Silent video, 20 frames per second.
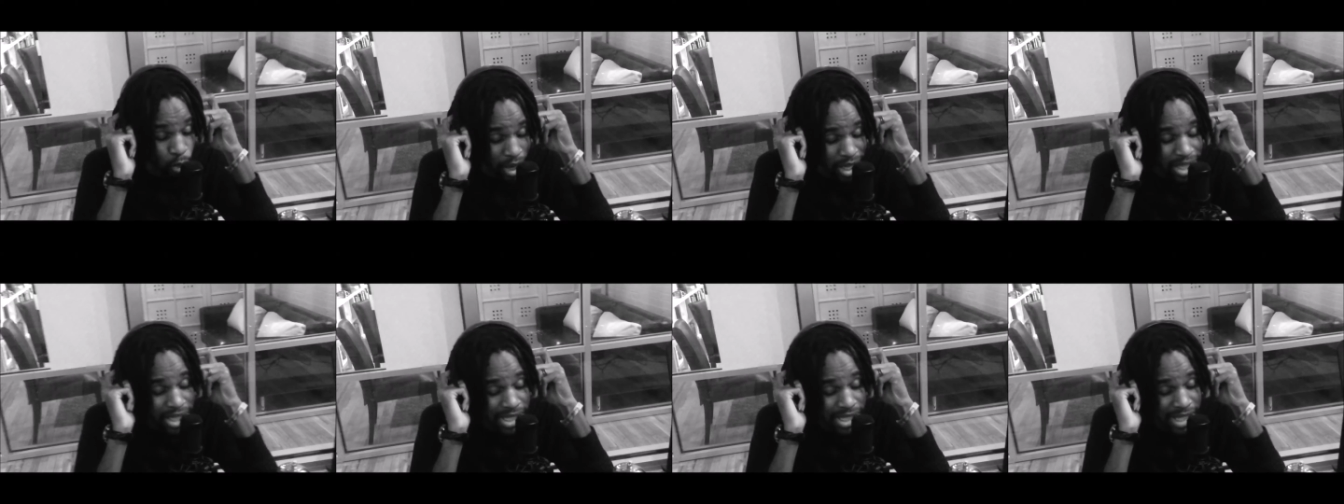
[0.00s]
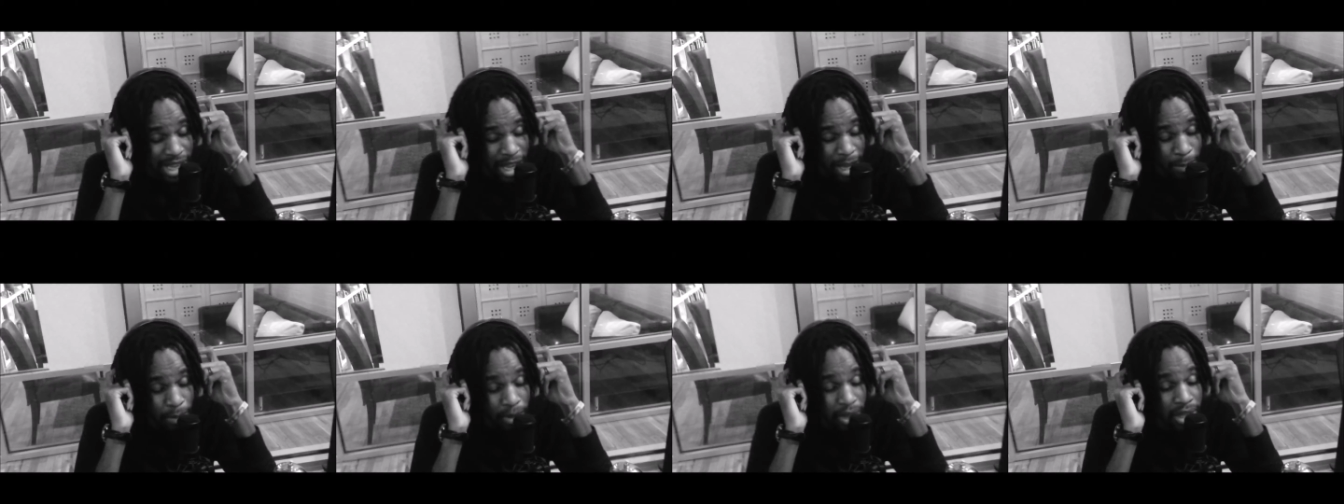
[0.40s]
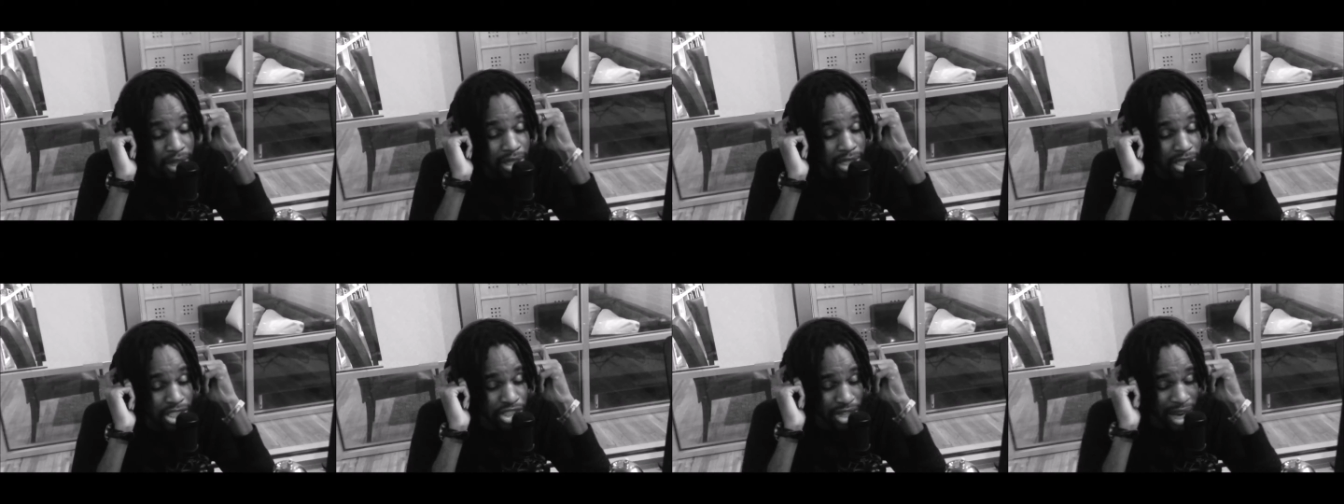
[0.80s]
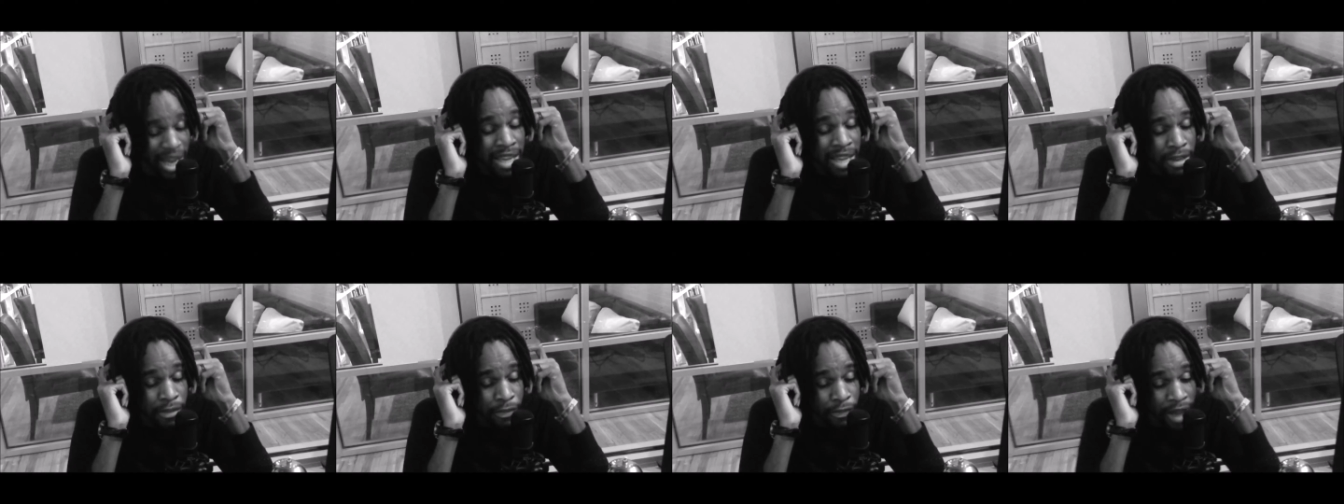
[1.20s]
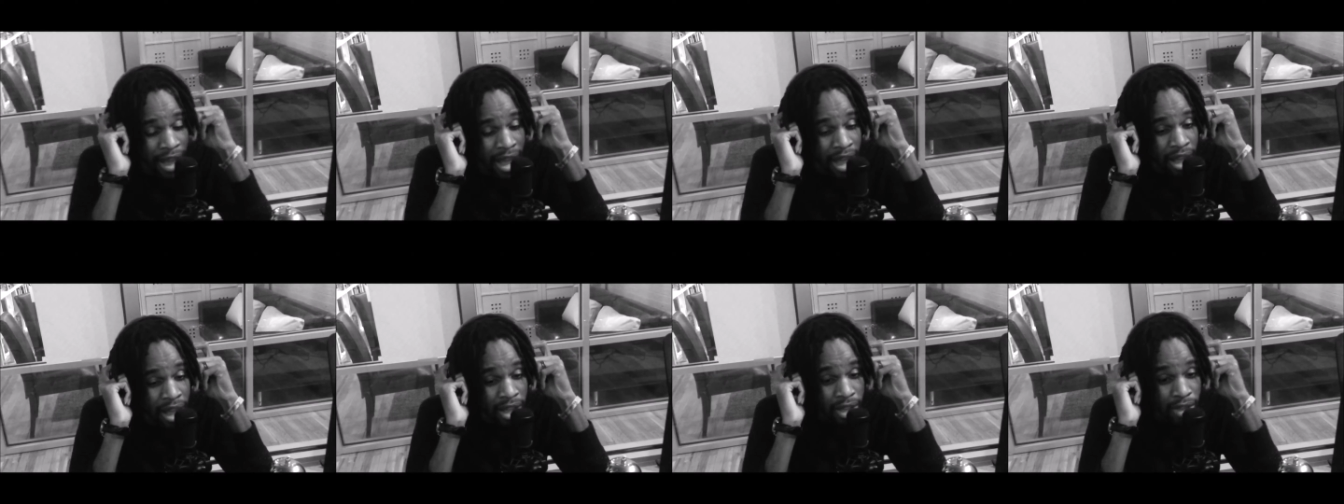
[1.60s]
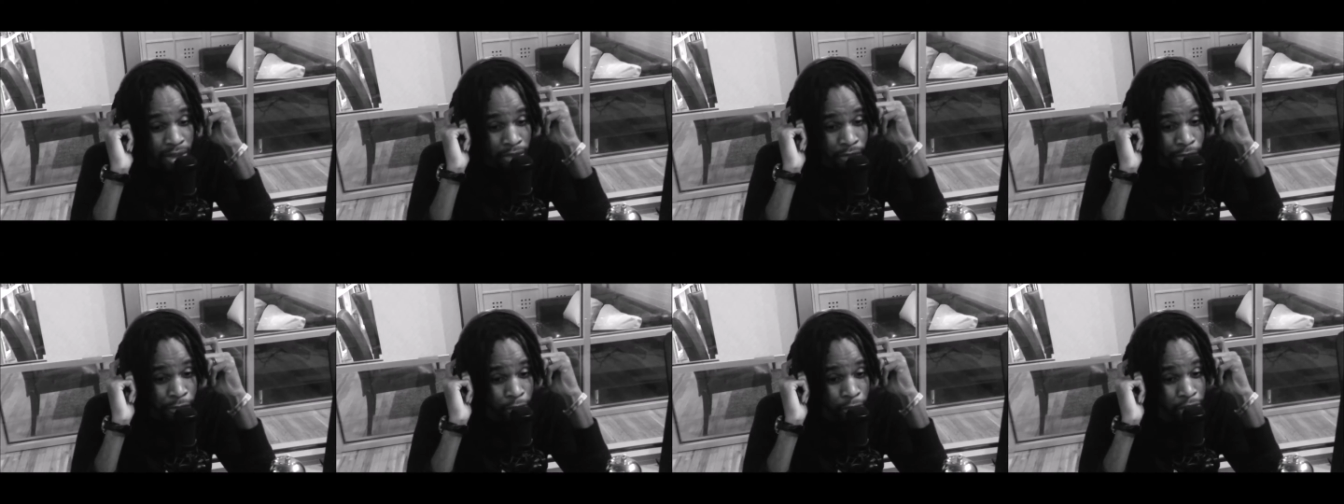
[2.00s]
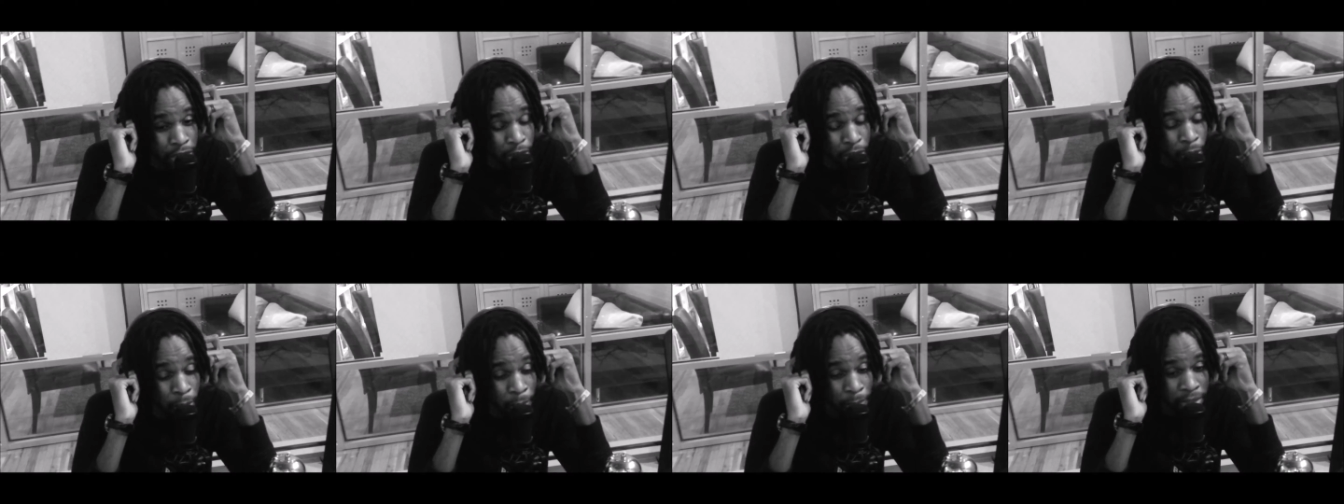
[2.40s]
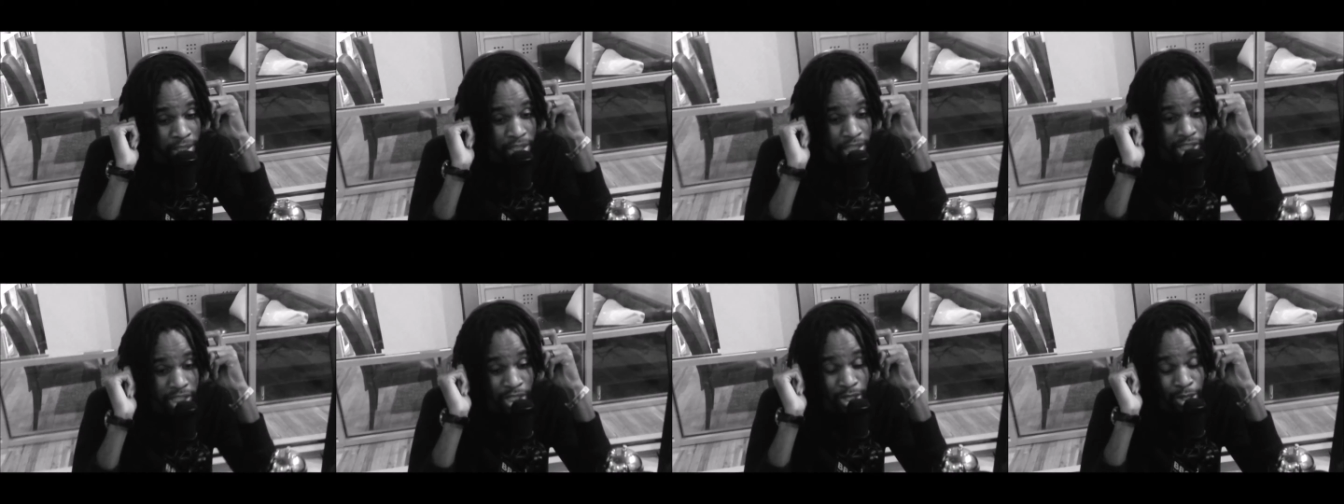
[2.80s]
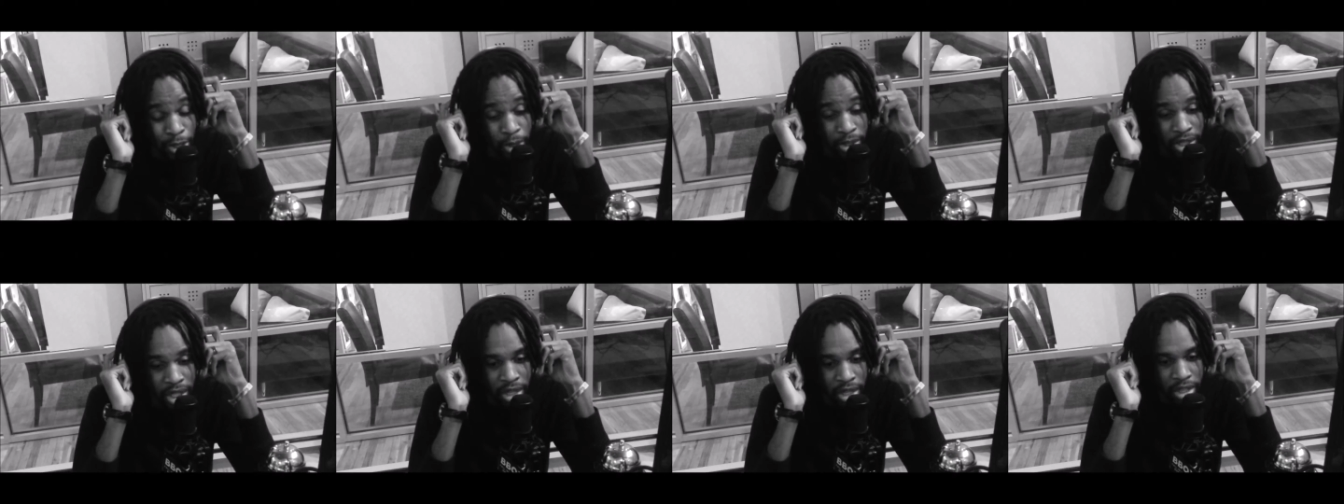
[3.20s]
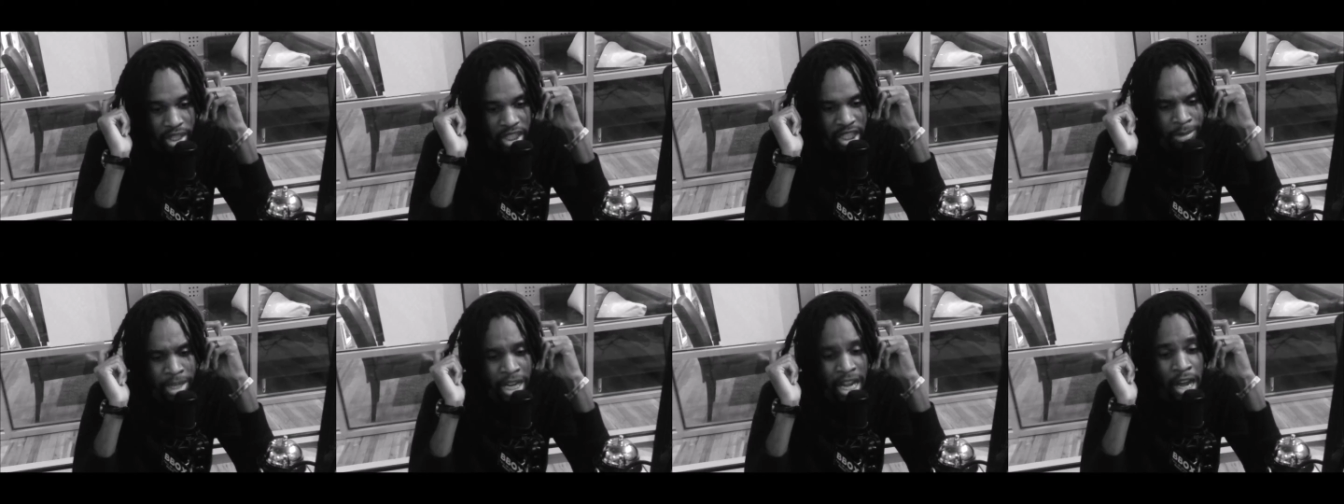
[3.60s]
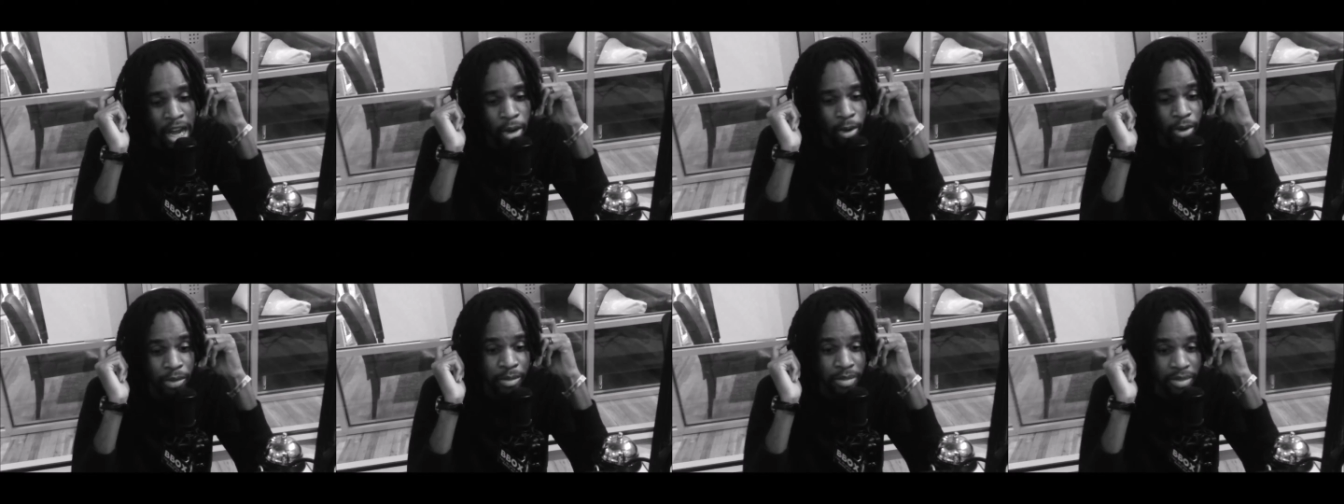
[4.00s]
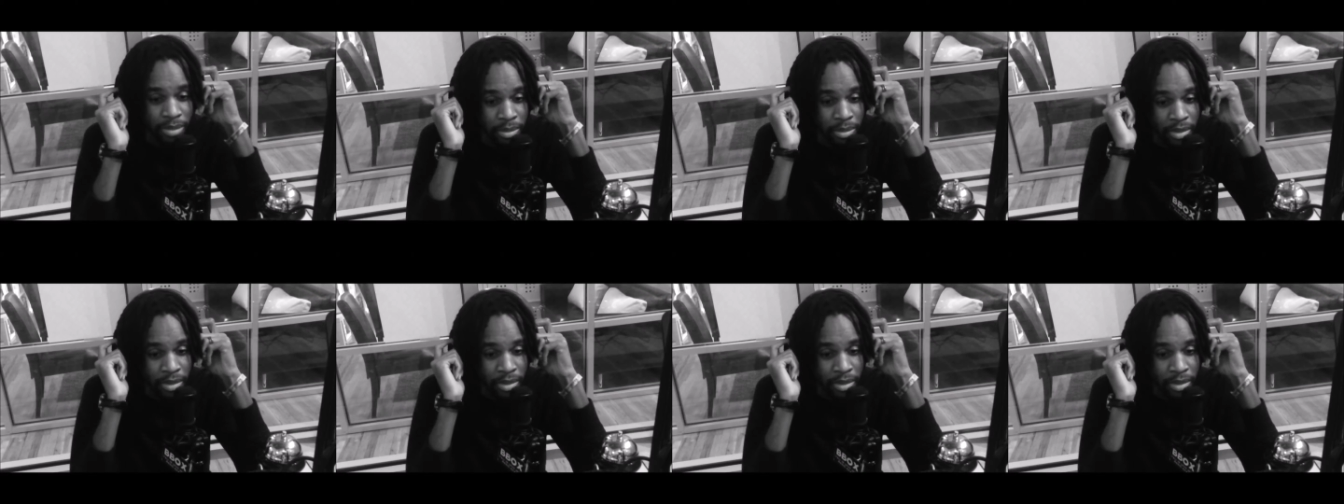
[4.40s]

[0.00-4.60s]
One stop driver, free up the youth. me know,